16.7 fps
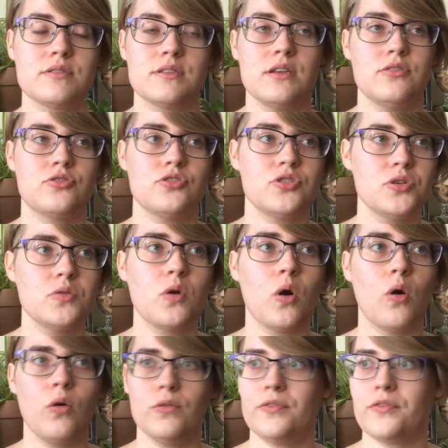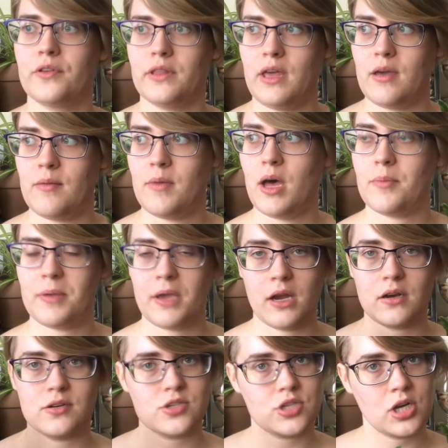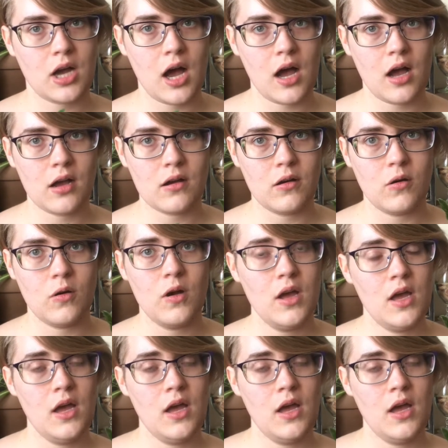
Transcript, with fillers: It's too cold for them up here in Chicago.